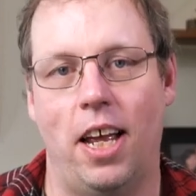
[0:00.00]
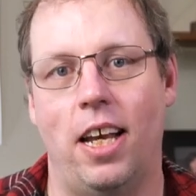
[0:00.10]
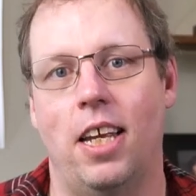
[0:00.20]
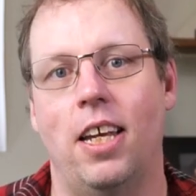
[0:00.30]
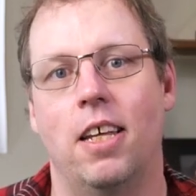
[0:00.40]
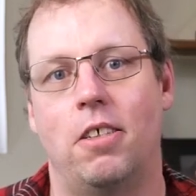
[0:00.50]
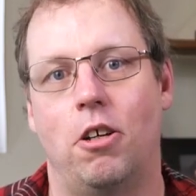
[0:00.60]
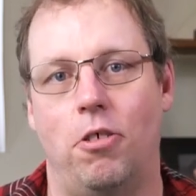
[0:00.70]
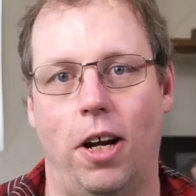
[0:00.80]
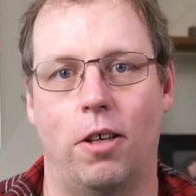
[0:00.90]
and it is a
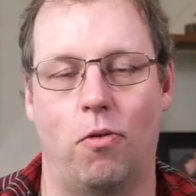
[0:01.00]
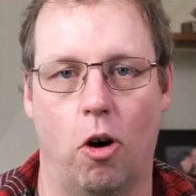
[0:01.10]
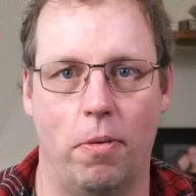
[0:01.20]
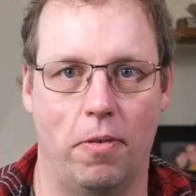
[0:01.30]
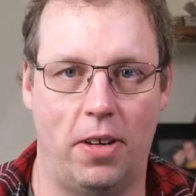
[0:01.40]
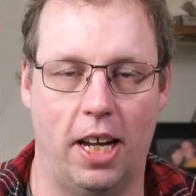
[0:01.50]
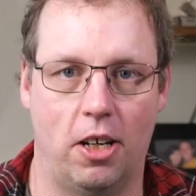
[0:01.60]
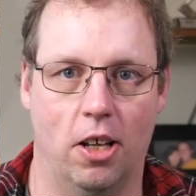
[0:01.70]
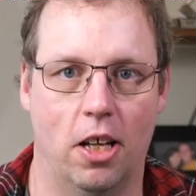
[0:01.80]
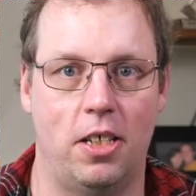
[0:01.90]
transformative
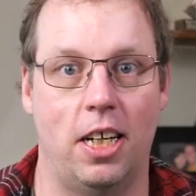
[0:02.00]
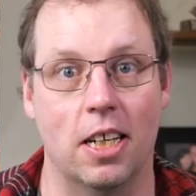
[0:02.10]
technology.